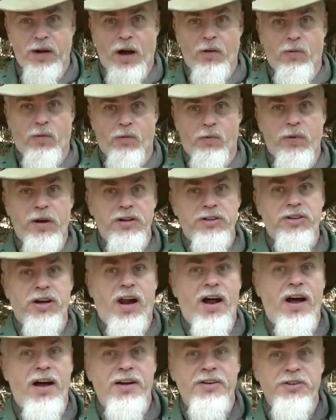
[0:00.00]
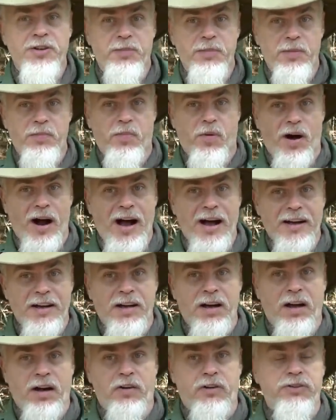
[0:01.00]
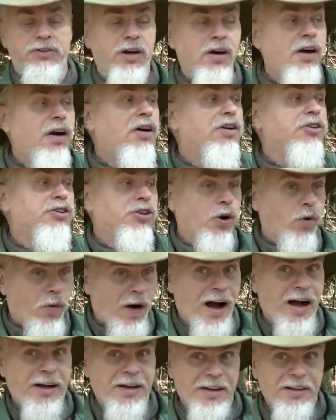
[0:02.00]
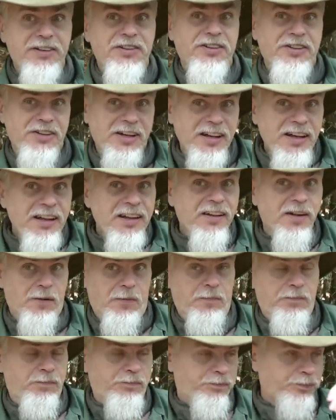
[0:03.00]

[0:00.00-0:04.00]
I want ridge lines to be bright colors so I can see them.